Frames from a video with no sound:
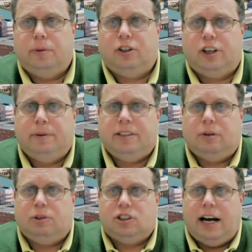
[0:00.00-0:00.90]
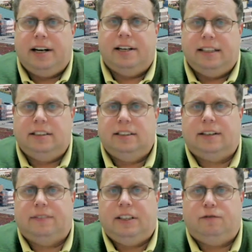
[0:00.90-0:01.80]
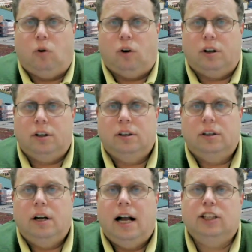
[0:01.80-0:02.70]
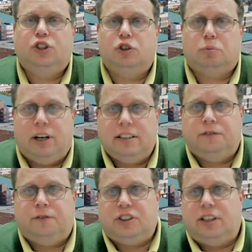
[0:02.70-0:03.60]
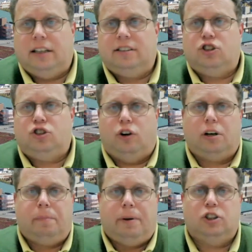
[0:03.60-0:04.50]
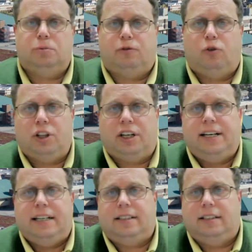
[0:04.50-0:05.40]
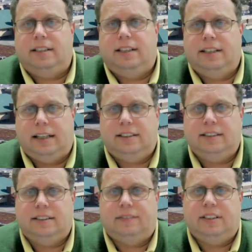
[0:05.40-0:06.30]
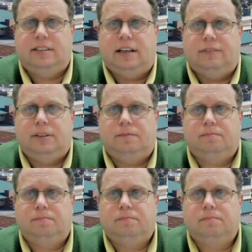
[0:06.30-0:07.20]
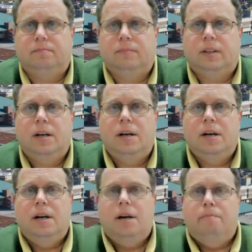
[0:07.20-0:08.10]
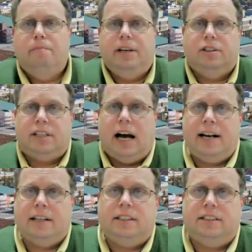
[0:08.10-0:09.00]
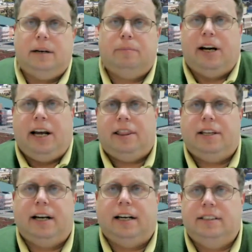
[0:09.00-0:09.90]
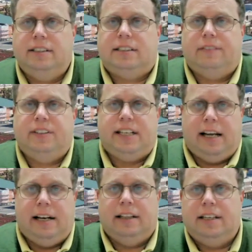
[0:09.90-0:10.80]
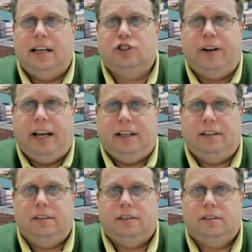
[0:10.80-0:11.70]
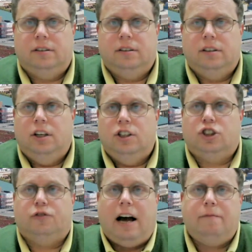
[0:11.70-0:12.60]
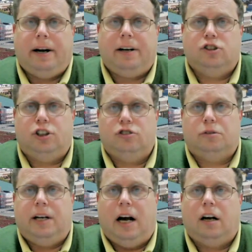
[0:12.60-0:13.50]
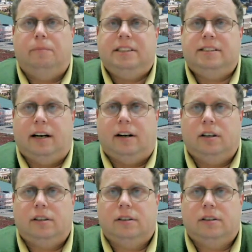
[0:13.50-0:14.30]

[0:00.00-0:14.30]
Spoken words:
agreements that were signed in 1974, and she was present for Sadat's historic appearance before the Knesset in 1977. Meir died on December 8, 1978, at the age of 80, survived by her children Menachem and Sarah.